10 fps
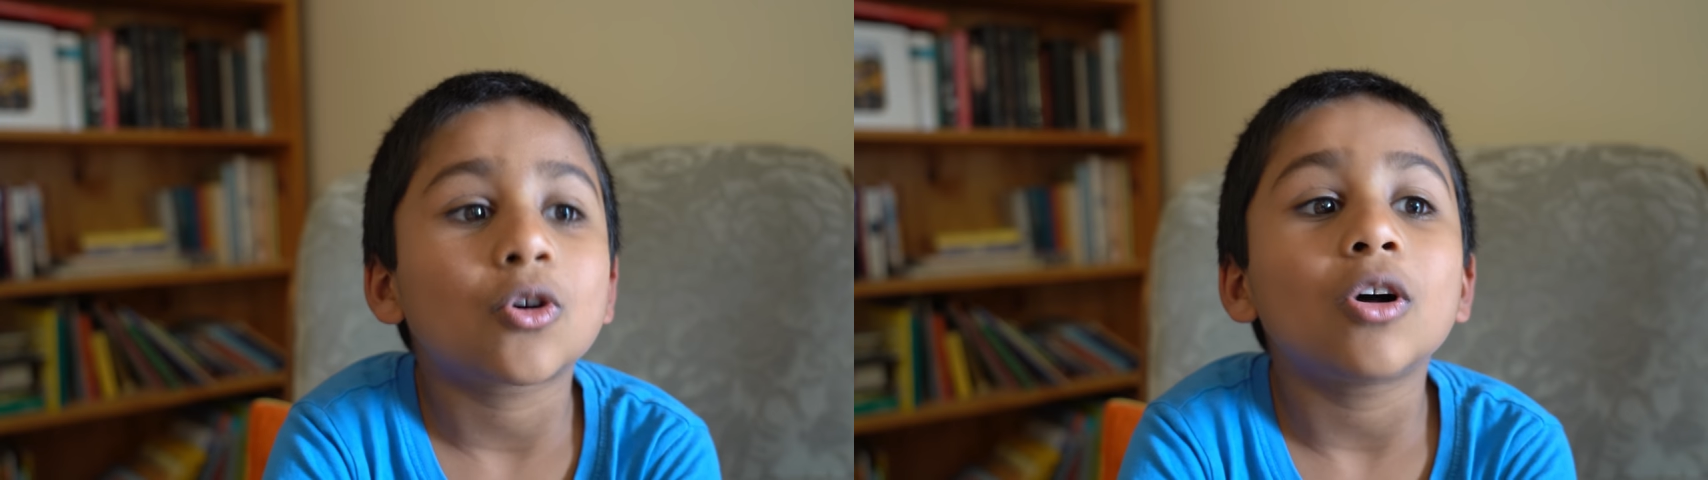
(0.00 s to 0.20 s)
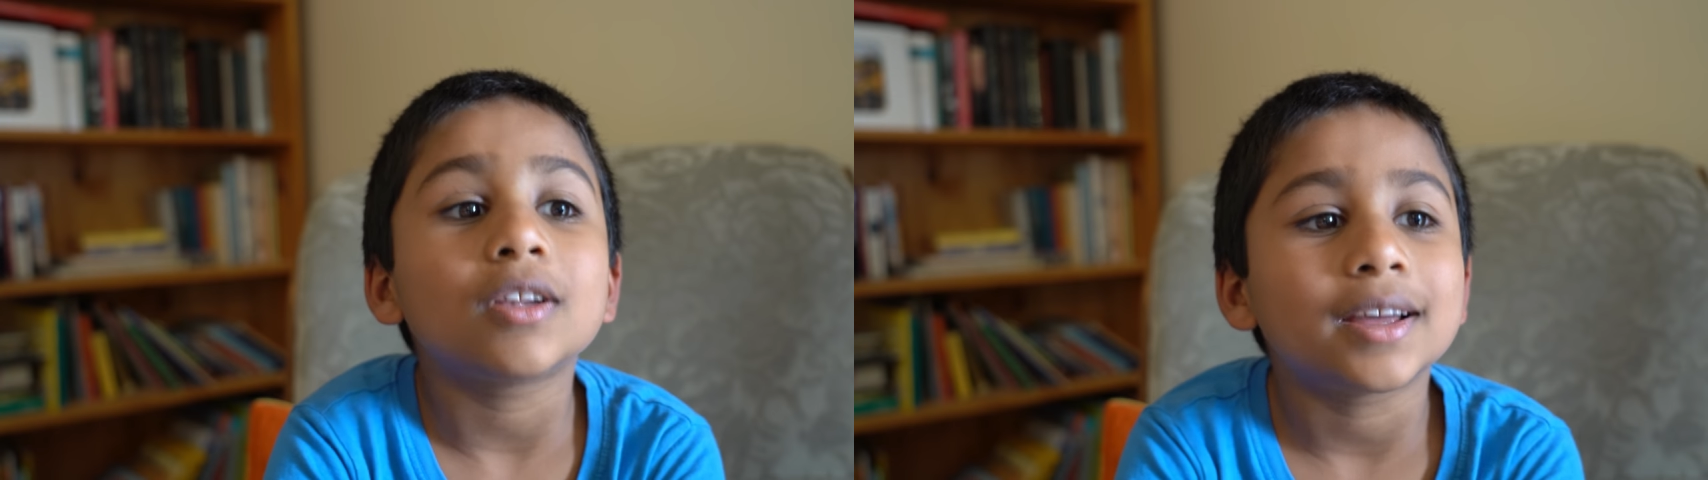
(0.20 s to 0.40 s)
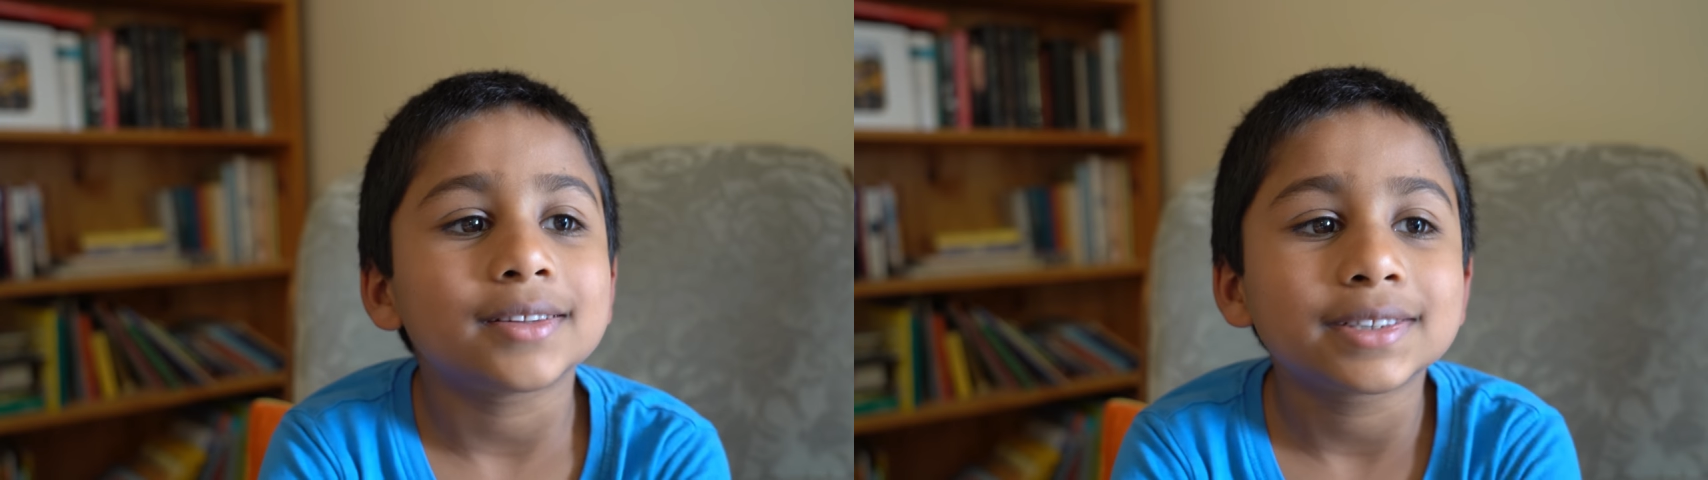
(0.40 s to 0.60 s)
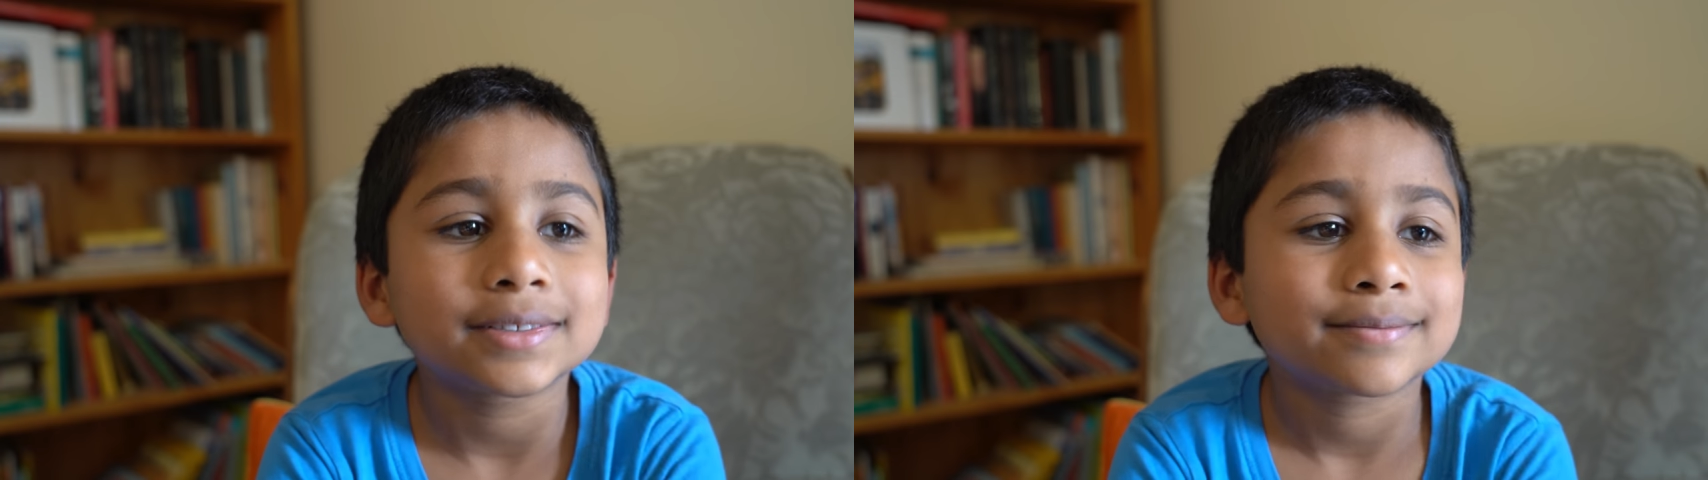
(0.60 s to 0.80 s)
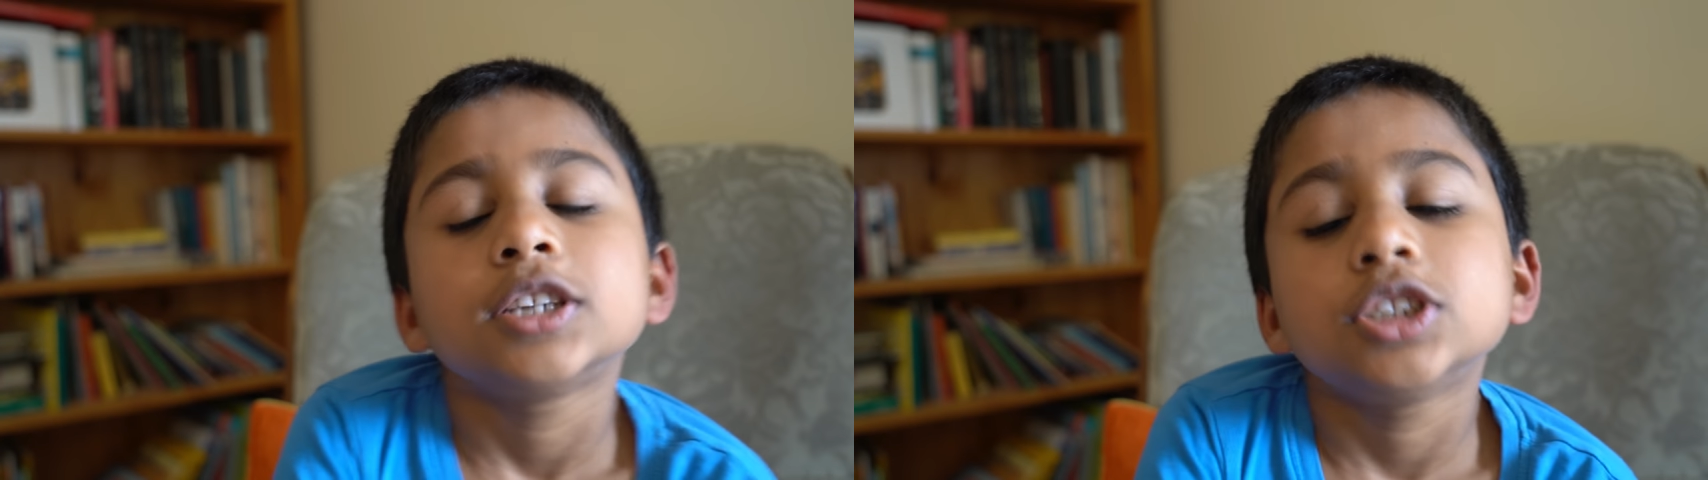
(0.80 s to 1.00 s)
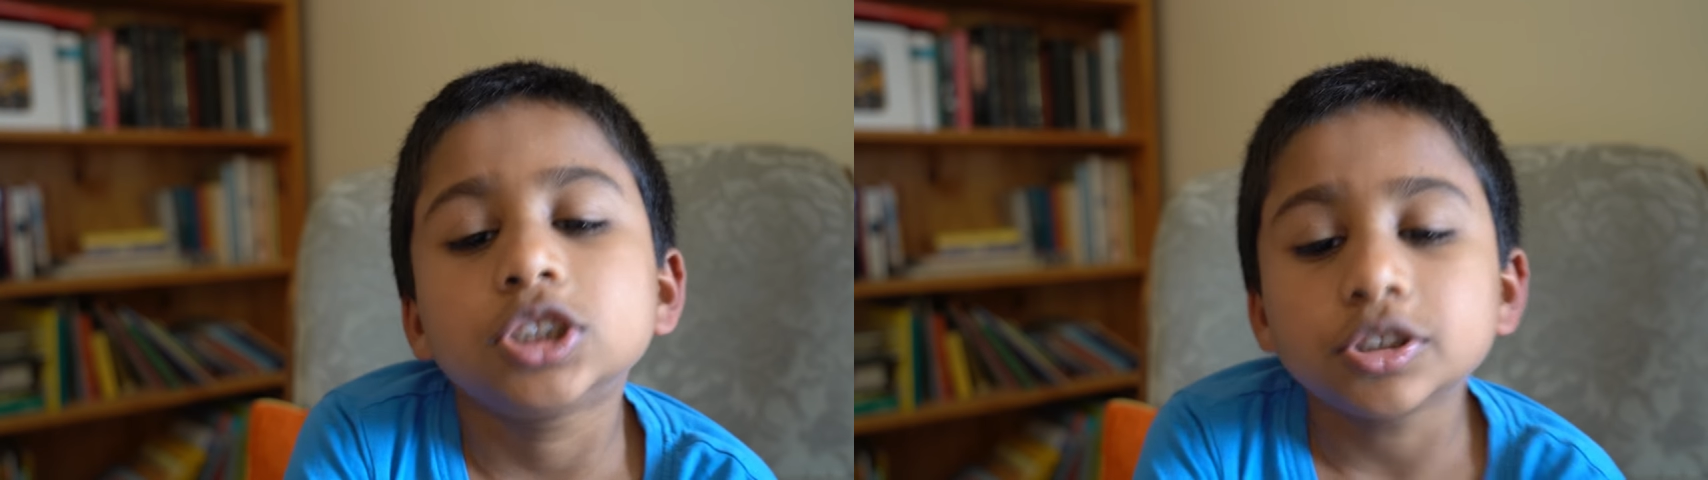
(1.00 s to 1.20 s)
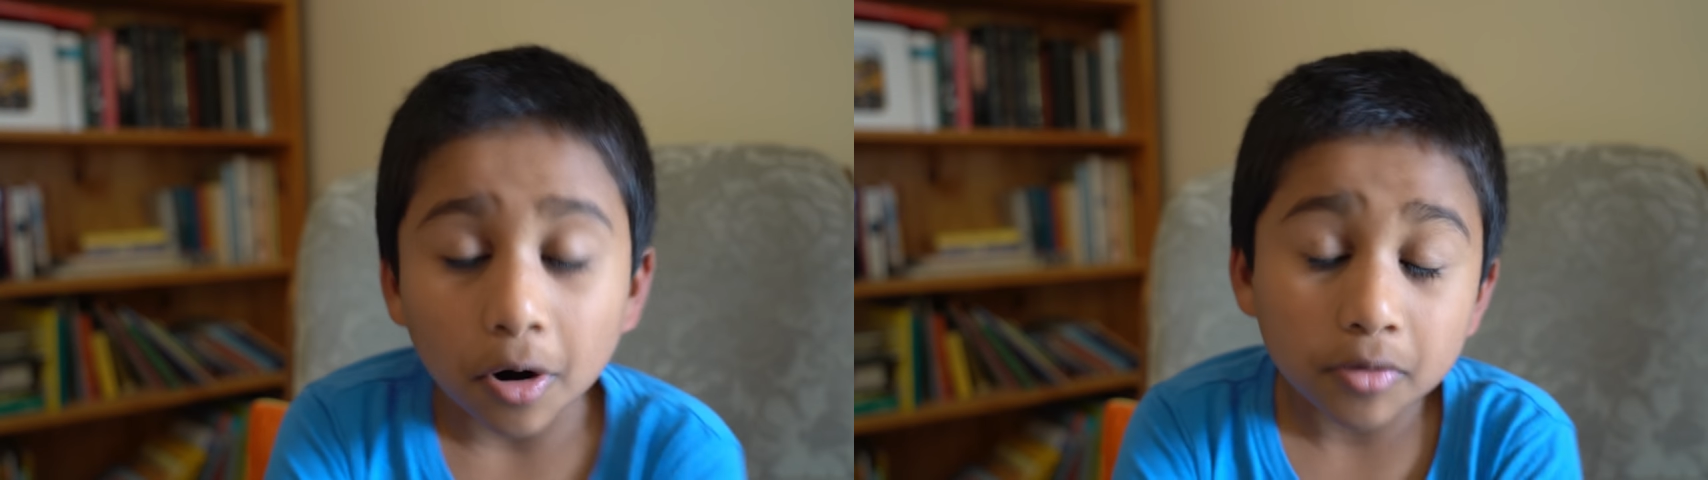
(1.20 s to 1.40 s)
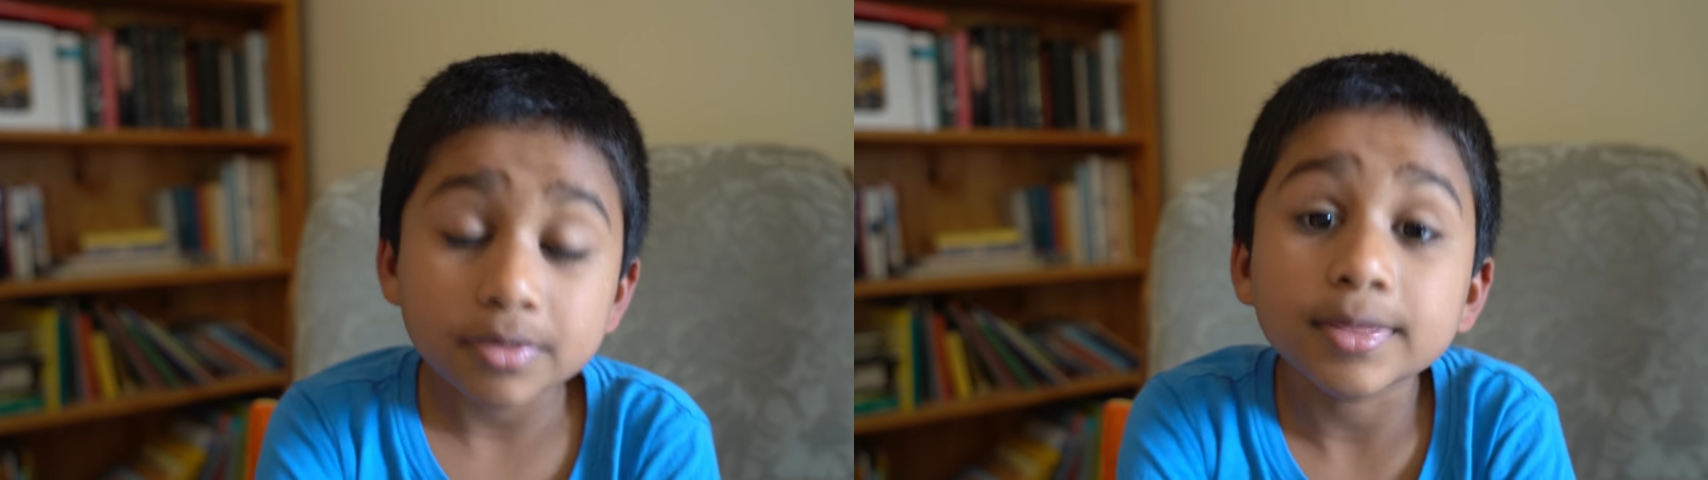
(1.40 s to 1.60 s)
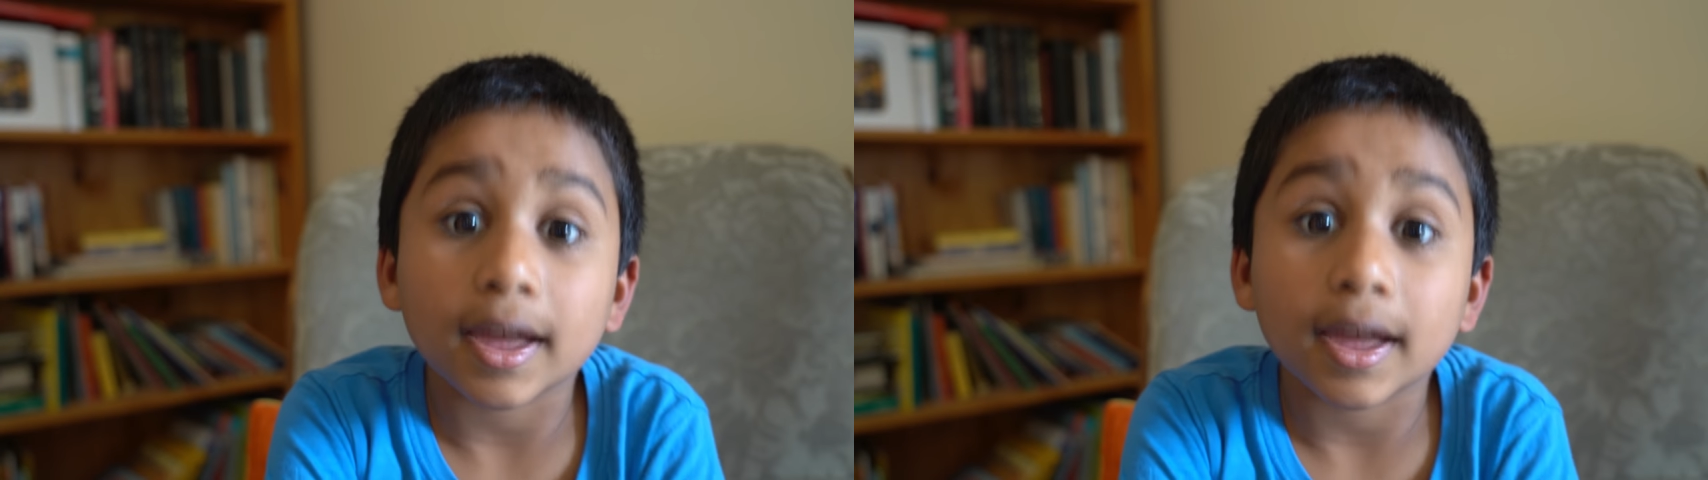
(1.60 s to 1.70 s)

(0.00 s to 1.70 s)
Scotland showed